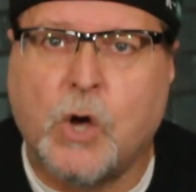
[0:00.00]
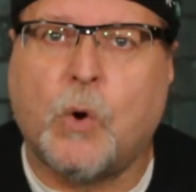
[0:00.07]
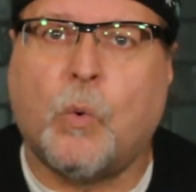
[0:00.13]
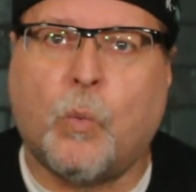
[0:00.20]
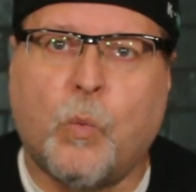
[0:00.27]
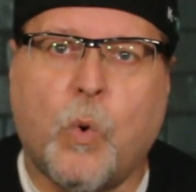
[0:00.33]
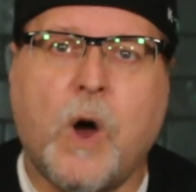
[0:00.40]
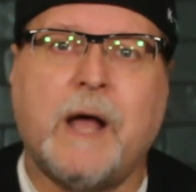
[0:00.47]

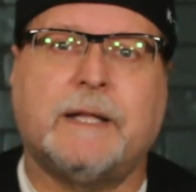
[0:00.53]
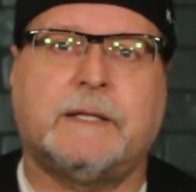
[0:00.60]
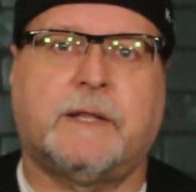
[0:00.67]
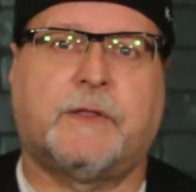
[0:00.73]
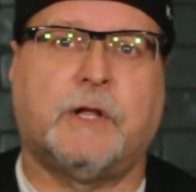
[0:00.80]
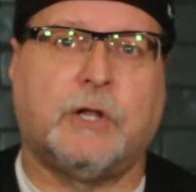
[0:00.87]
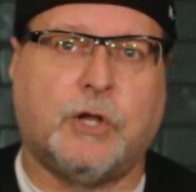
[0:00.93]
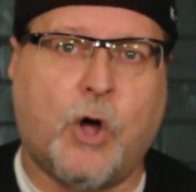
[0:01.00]
what
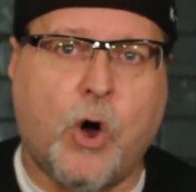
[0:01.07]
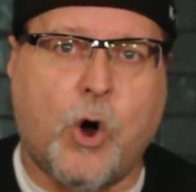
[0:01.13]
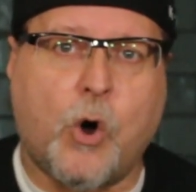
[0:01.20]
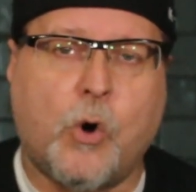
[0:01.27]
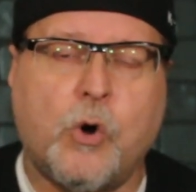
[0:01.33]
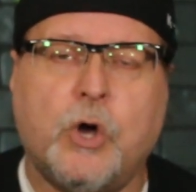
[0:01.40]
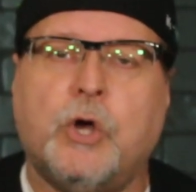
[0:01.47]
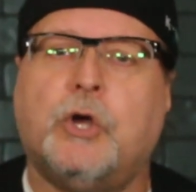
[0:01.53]
the
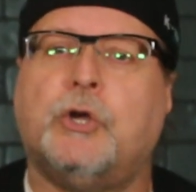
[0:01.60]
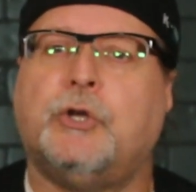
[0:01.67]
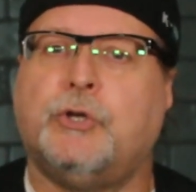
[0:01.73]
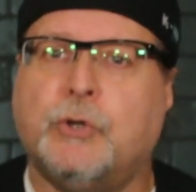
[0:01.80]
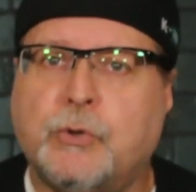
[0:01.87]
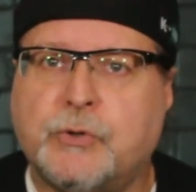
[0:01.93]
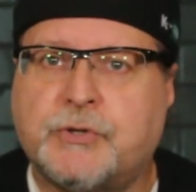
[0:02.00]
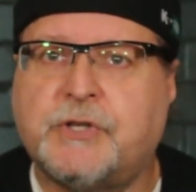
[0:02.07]
law
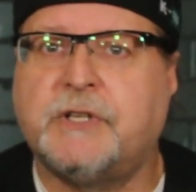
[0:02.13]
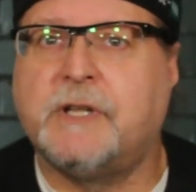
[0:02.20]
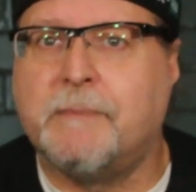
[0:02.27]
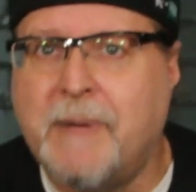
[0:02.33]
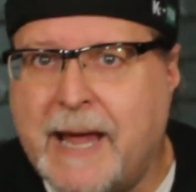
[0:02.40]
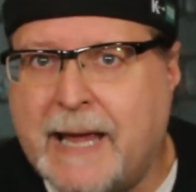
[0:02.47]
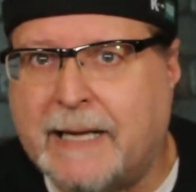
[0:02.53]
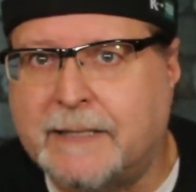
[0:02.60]
used to
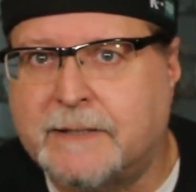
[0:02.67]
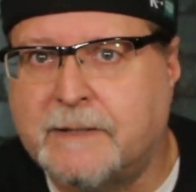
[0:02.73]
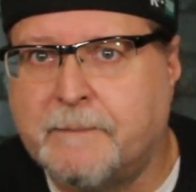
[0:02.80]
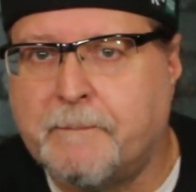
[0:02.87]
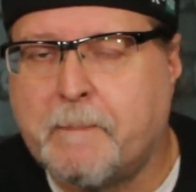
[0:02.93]
demand.